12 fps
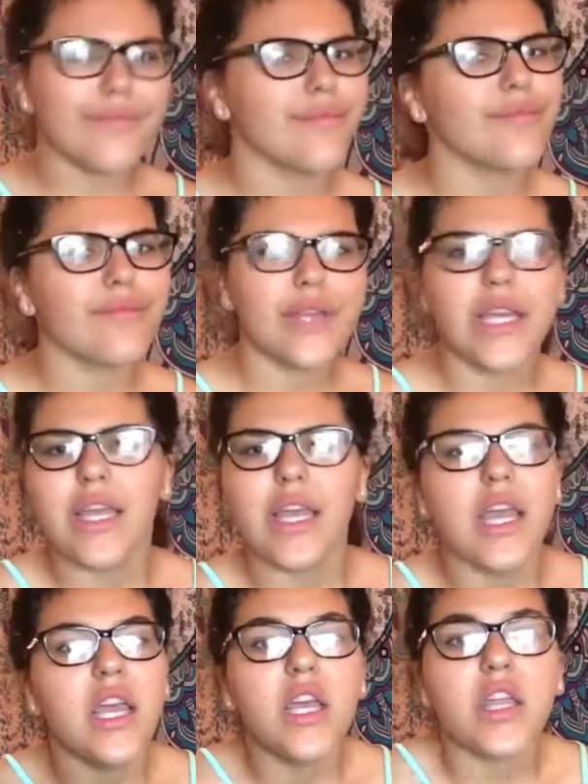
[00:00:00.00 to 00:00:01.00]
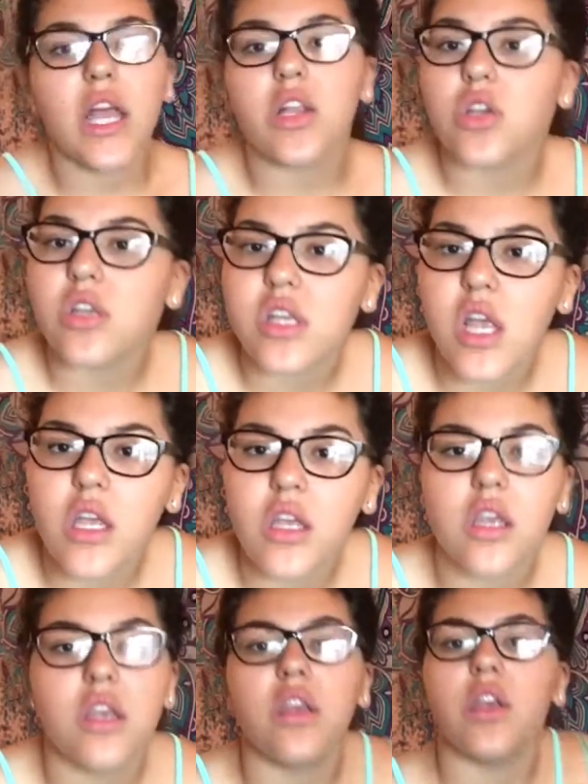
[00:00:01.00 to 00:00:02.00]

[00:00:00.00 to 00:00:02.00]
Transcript: that just, like,